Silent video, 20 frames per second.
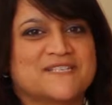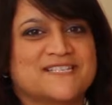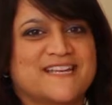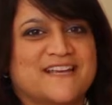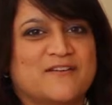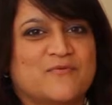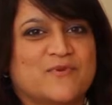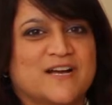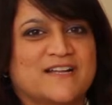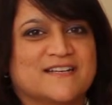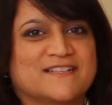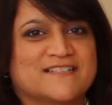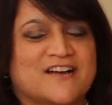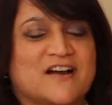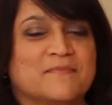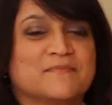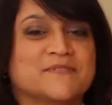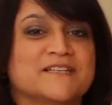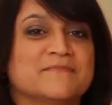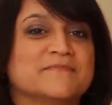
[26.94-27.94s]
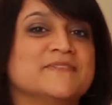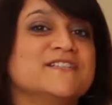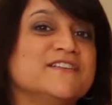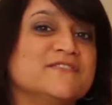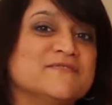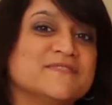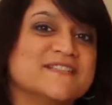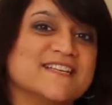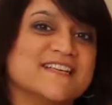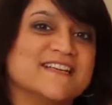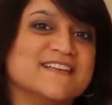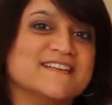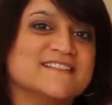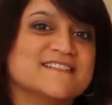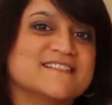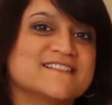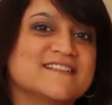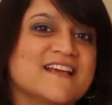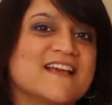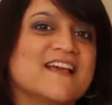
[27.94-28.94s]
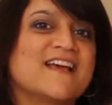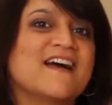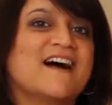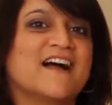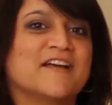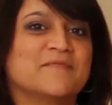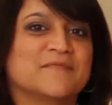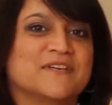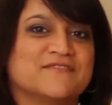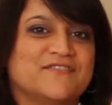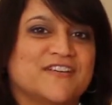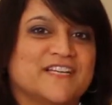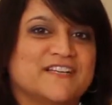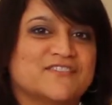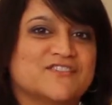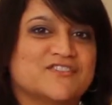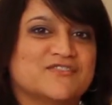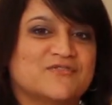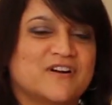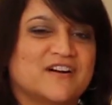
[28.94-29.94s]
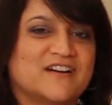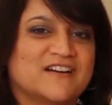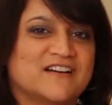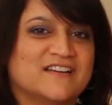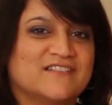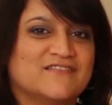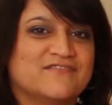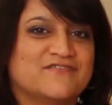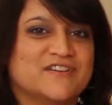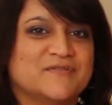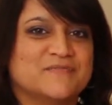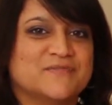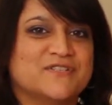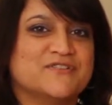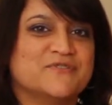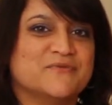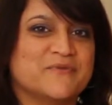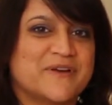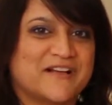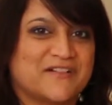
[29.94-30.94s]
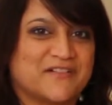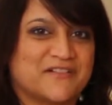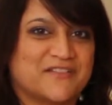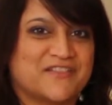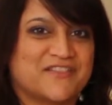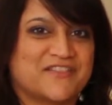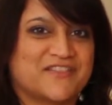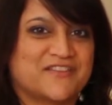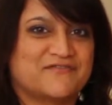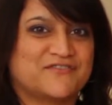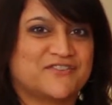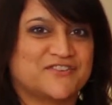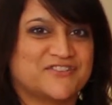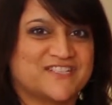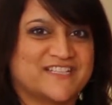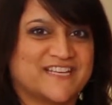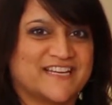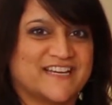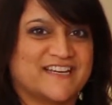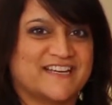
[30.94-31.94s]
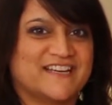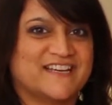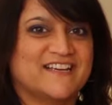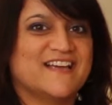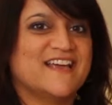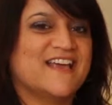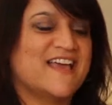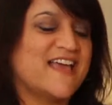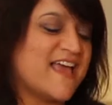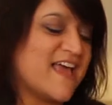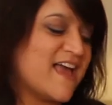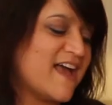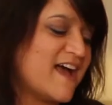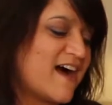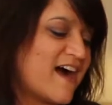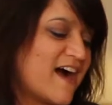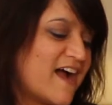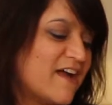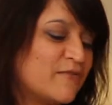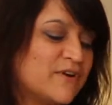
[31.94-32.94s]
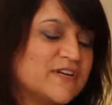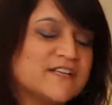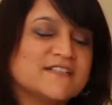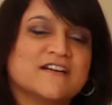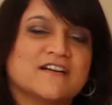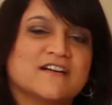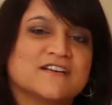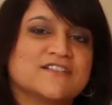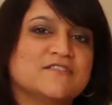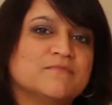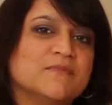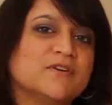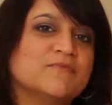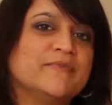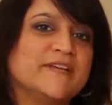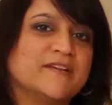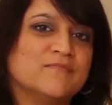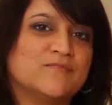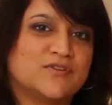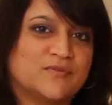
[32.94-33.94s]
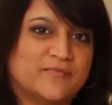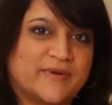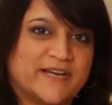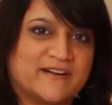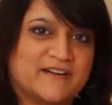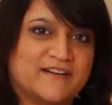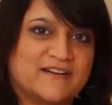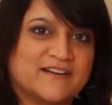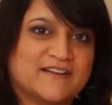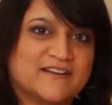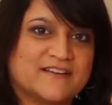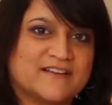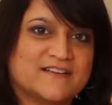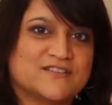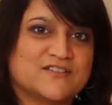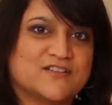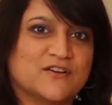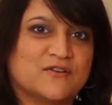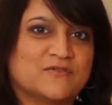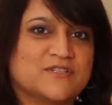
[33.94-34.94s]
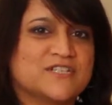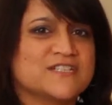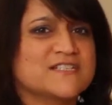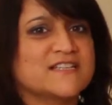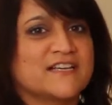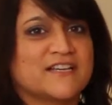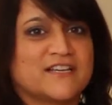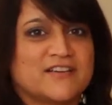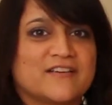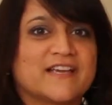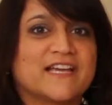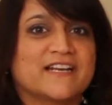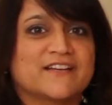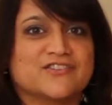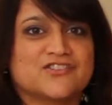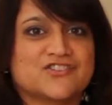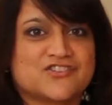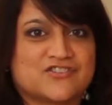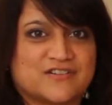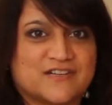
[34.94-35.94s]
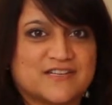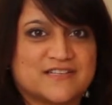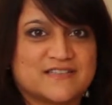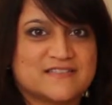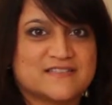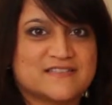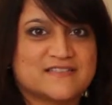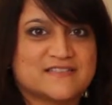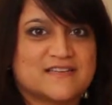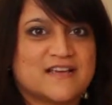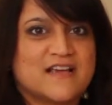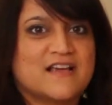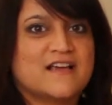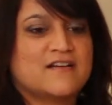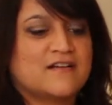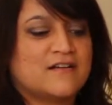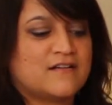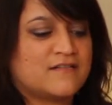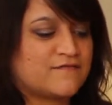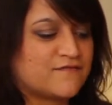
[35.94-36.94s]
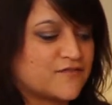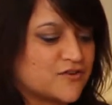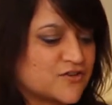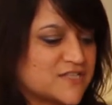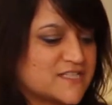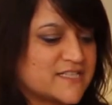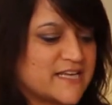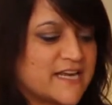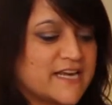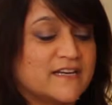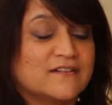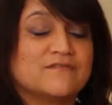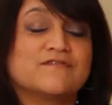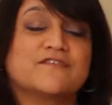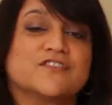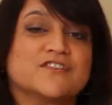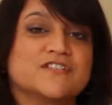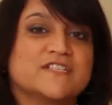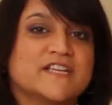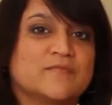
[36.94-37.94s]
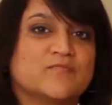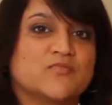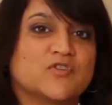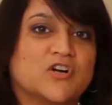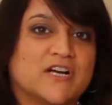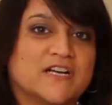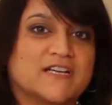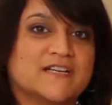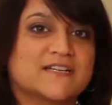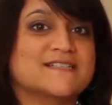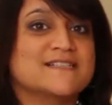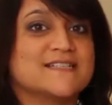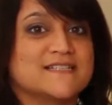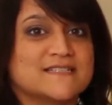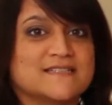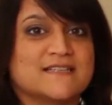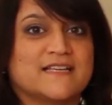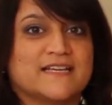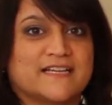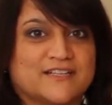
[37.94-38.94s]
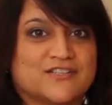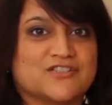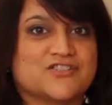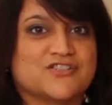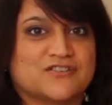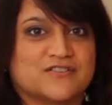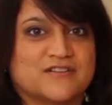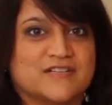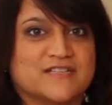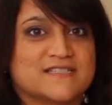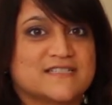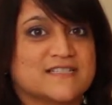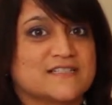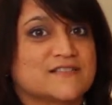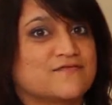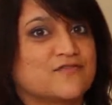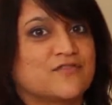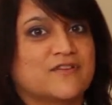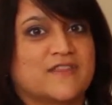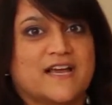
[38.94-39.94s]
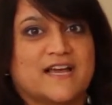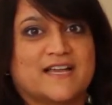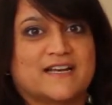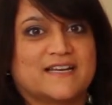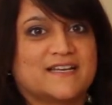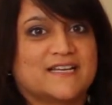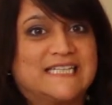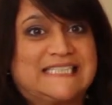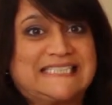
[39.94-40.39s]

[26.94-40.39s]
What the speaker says: Day 1 Top Tip Tuesdays. I'm Kavita Chauhan from 2 Health First Aid. I want to talk to you about being prepared. So just like you get insurance, first aid and first aid products is like insurance. It's for that,